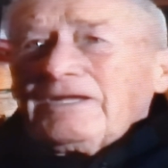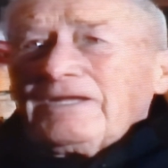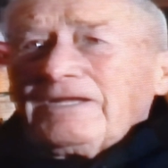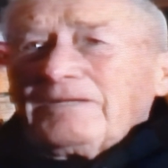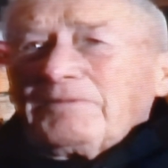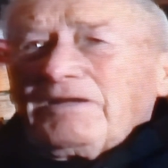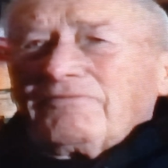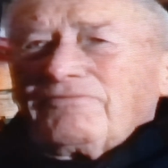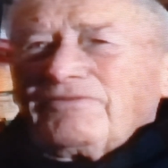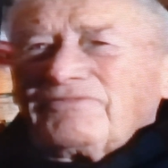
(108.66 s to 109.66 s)
Yeah, about
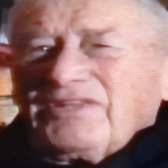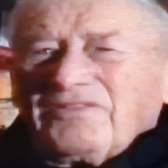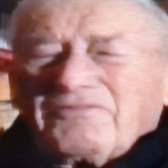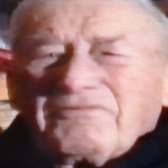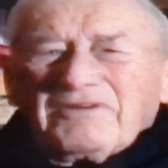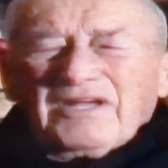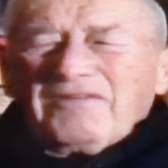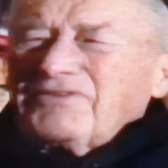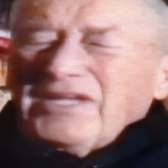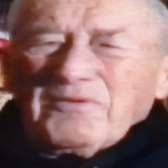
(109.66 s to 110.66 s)
53, I
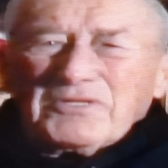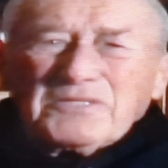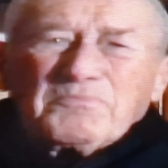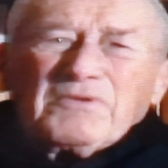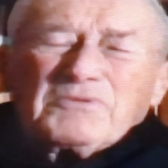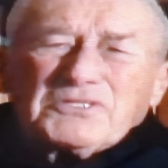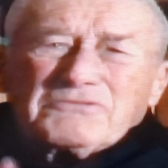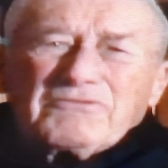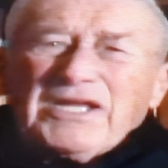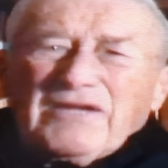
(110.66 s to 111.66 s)
forget, it was
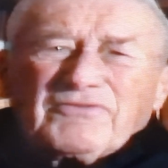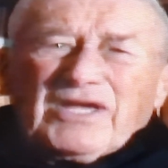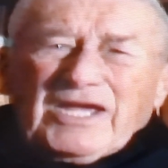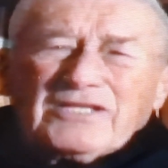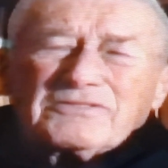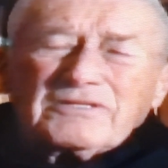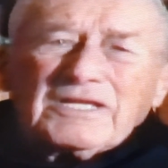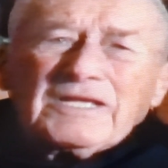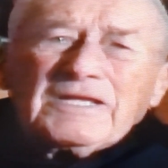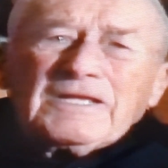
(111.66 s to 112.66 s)
right after Hazel.
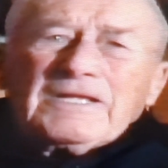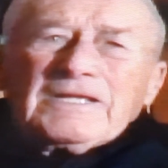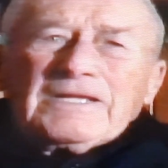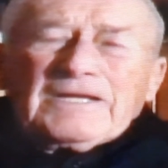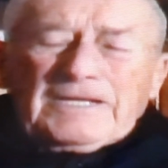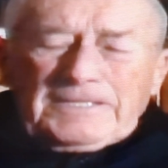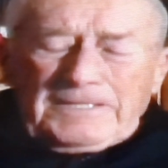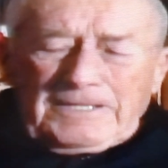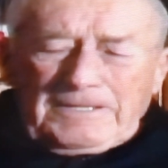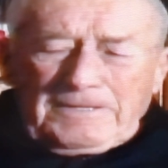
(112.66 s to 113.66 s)
And
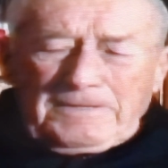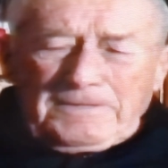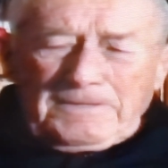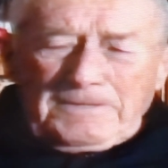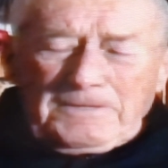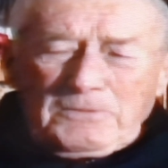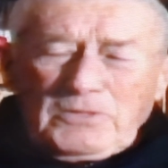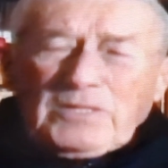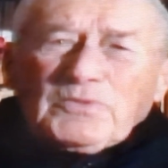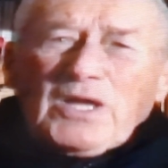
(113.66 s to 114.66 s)

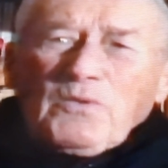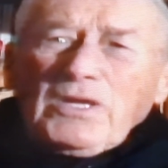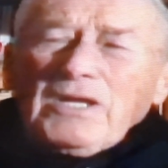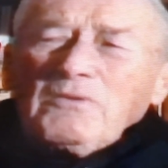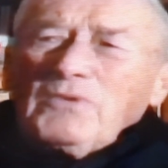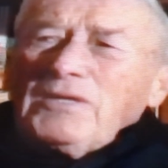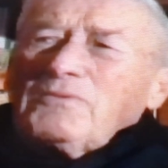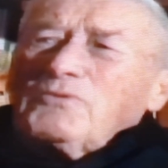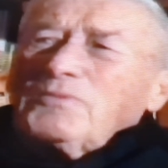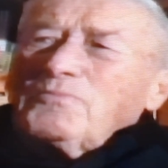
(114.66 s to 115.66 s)
we could down, we
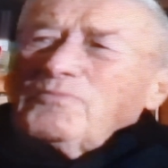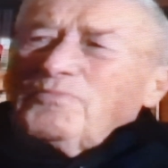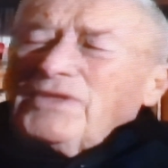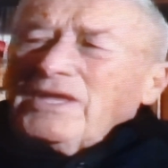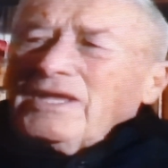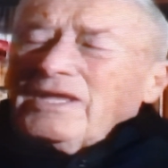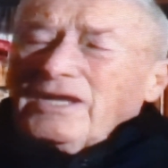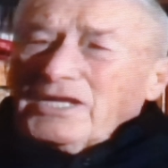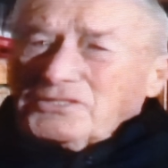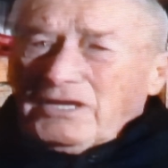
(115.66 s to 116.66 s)
would,
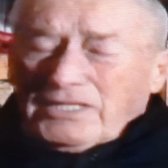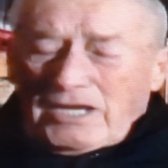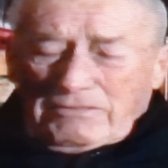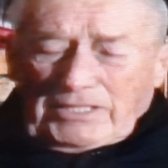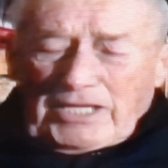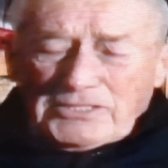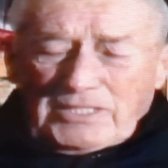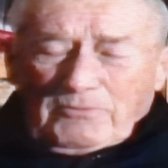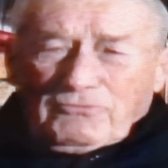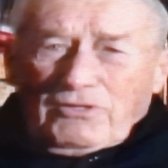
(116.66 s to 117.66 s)
as our congregation
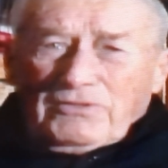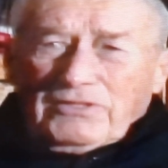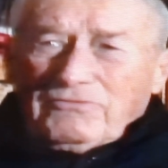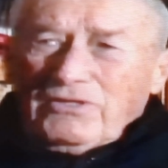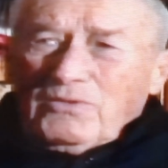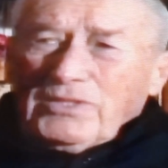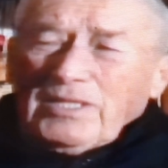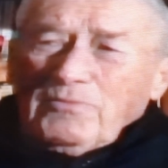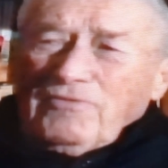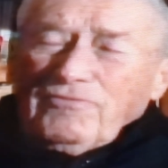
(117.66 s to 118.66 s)
kept growing and growing, we
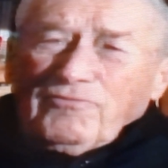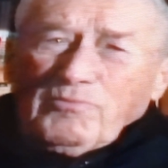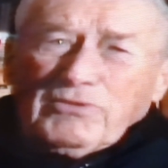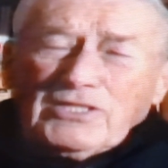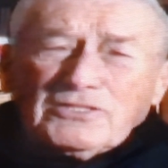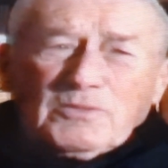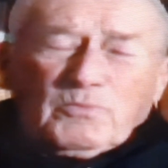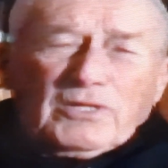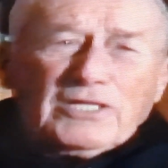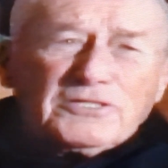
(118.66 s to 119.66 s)
kept moving from place to
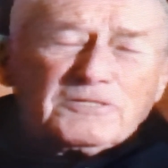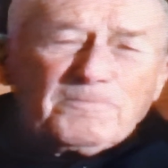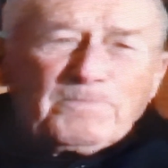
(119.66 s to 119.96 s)
place.